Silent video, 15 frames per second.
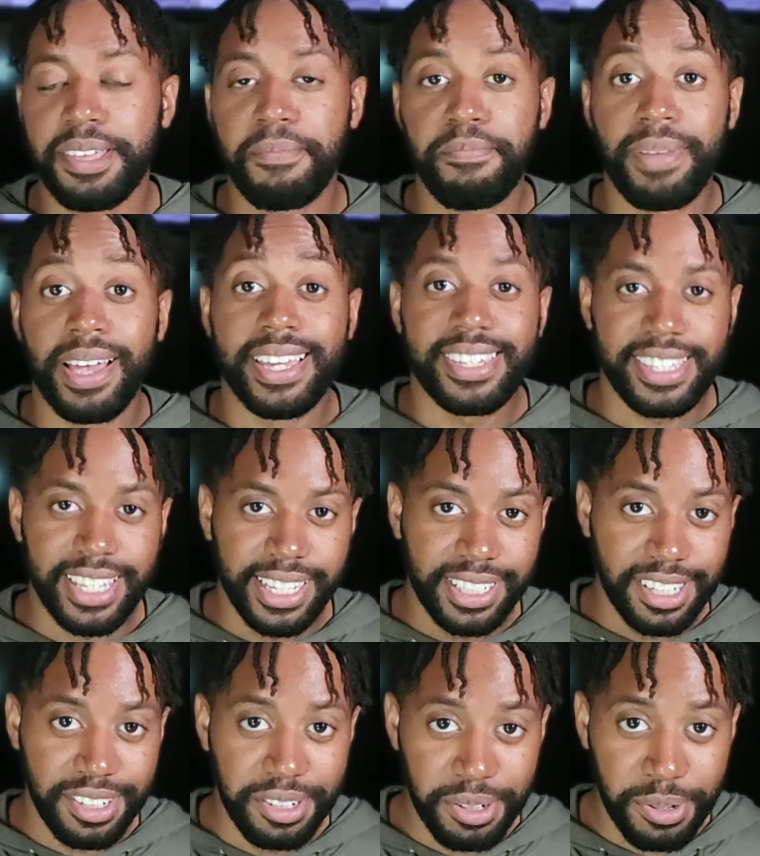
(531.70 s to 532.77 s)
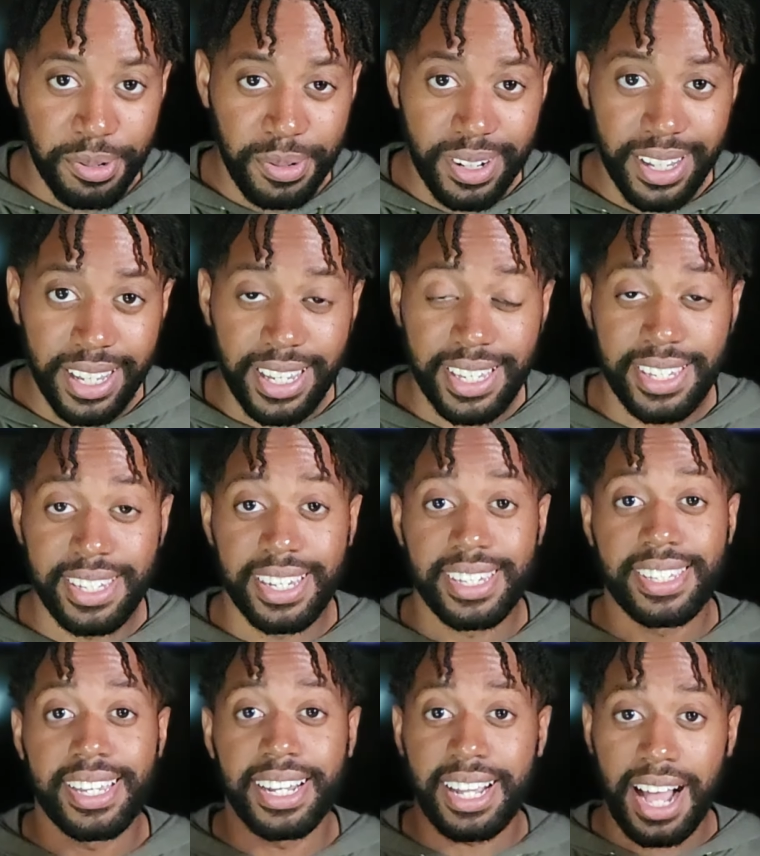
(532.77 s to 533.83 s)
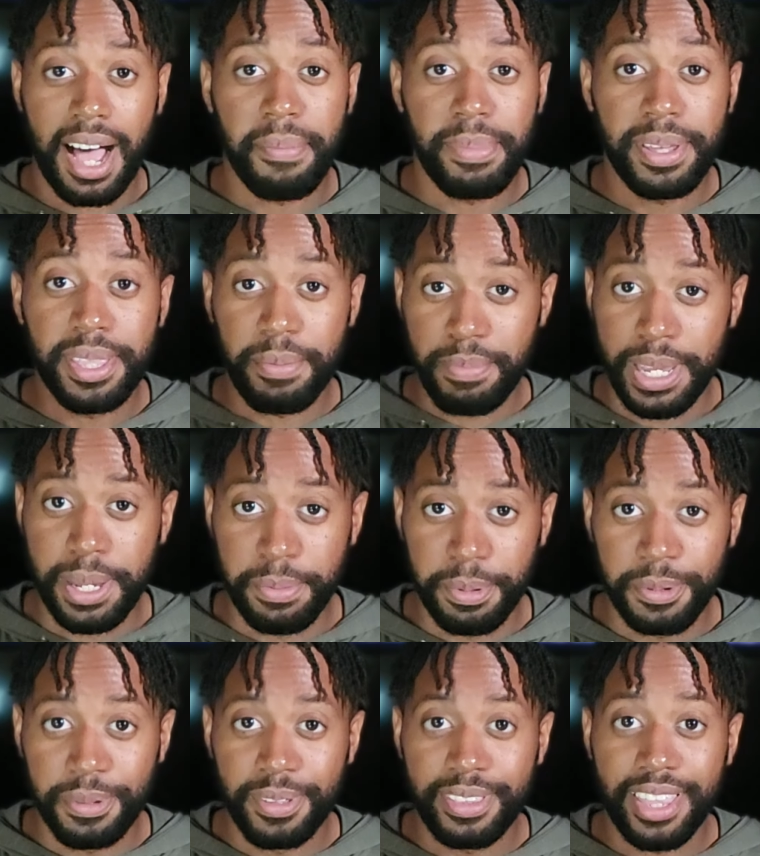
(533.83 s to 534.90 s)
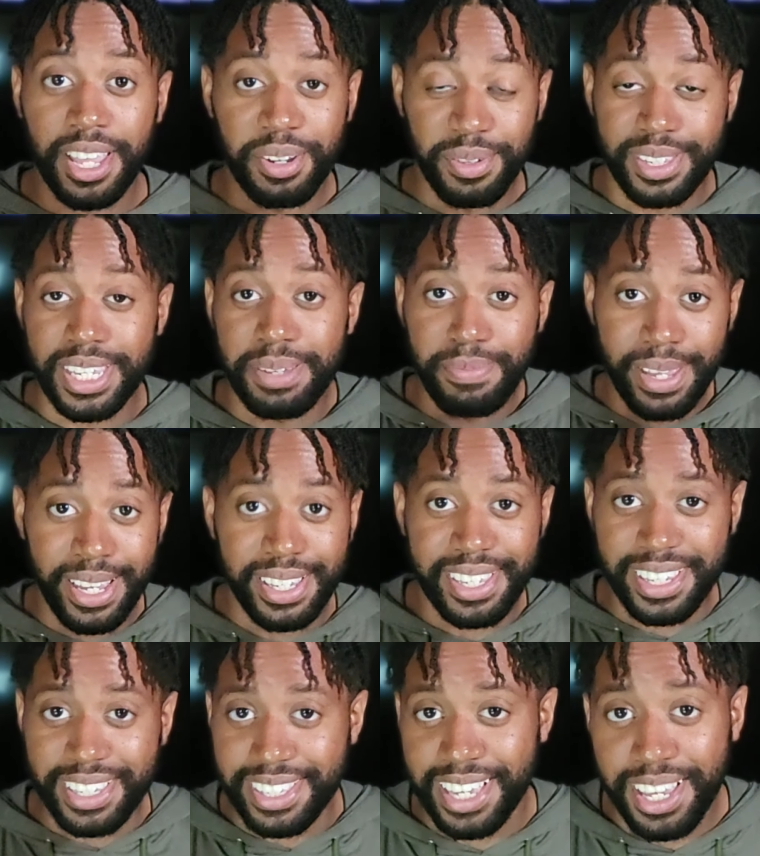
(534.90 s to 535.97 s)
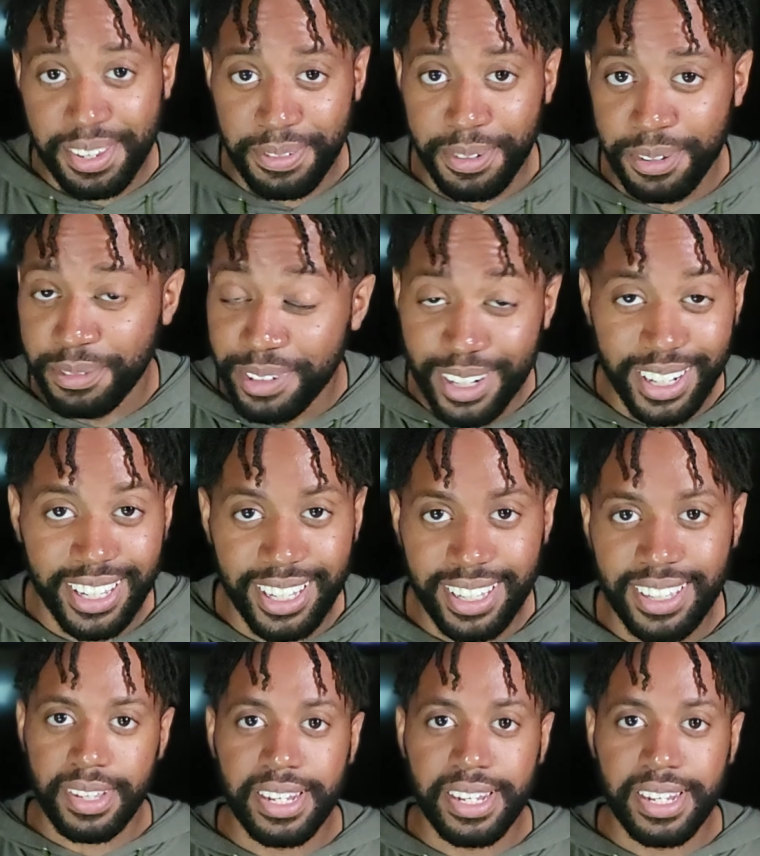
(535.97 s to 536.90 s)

the best thing to do is just to copy the people that you see being successful, really.